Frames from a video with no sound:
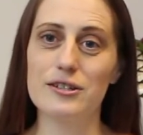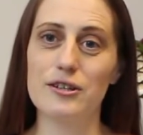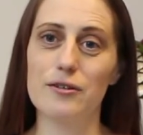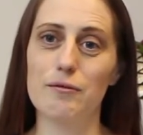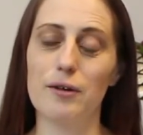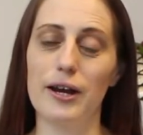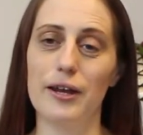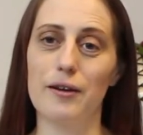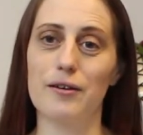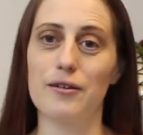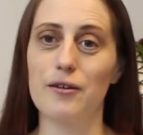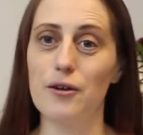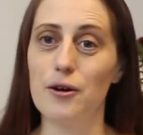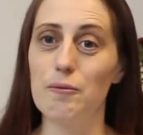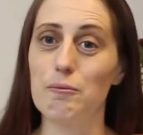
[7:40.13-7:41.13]
to the right
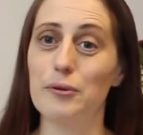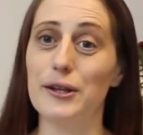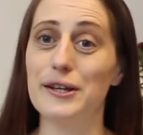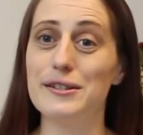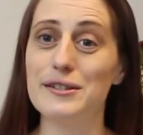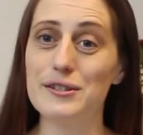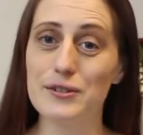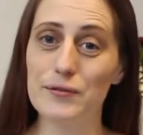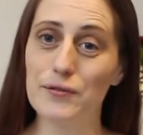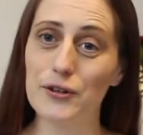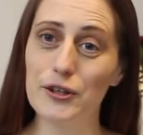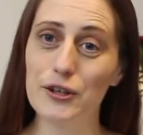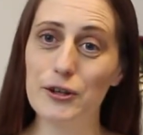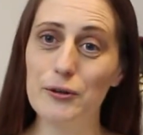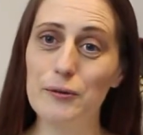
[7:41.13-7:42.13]
places for
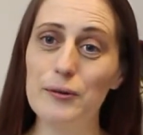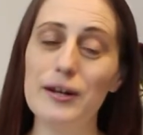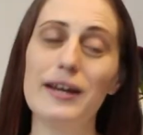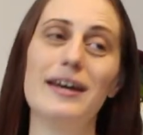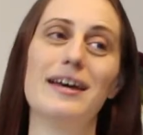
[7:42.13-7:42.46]
you,